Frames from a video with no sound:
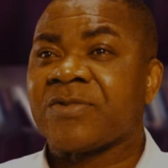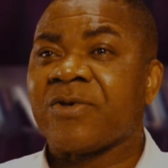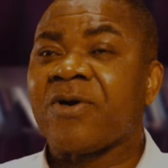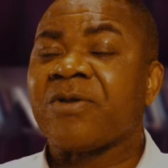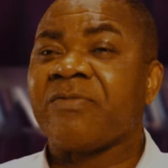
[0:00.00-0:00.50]
So
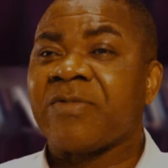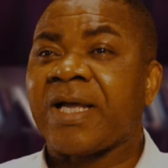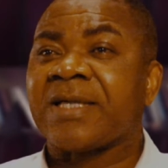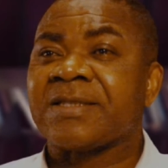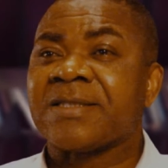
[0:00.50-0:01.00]
all of
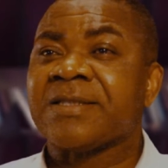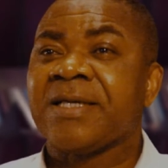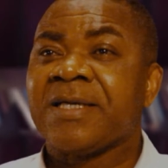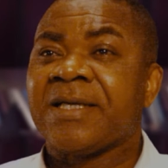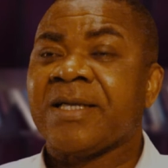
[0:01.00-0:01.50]
that,
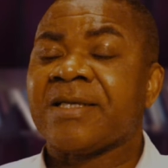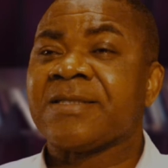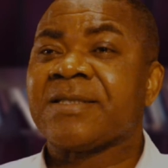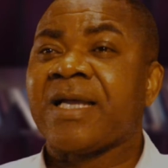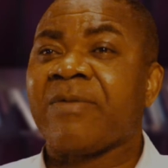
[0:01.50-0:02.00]
you can
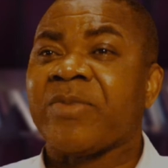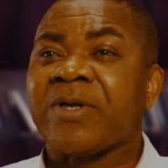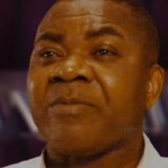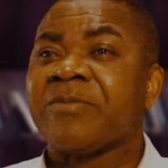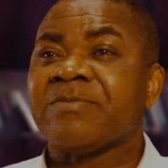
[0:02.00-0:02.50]
see I've
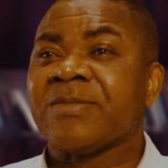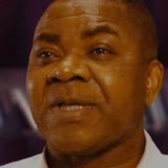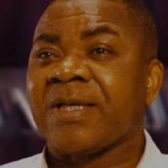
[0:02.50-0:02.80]
become a,